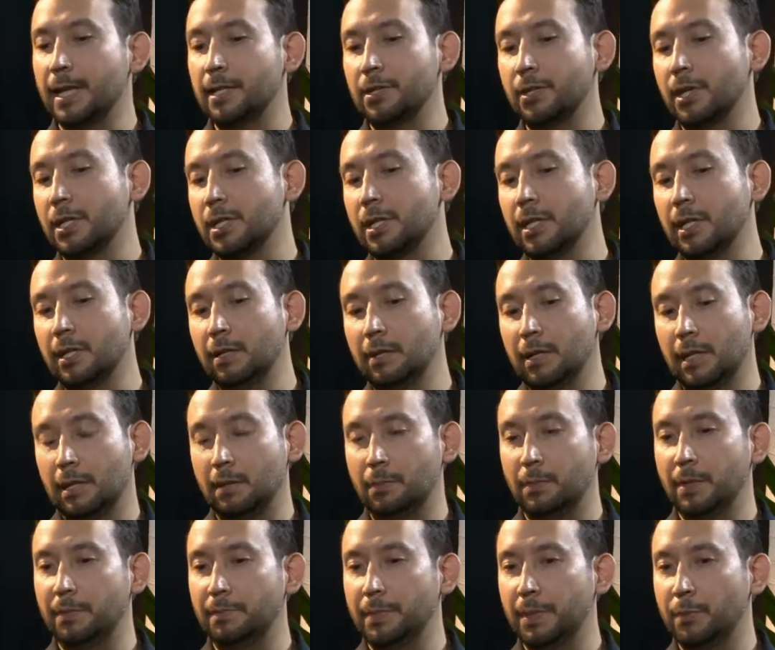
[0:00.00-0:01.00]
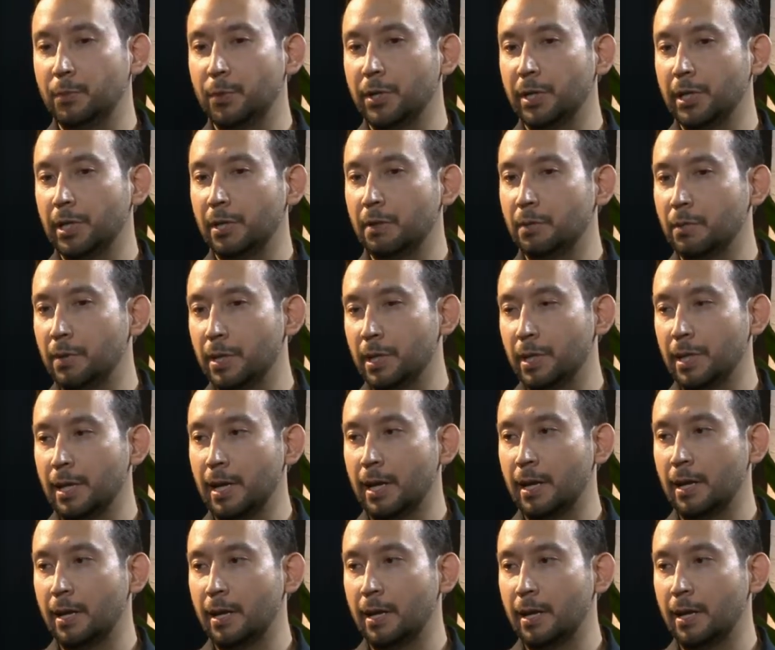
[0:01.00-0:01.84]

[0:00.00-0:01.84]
yeah. It's actually, we've been working with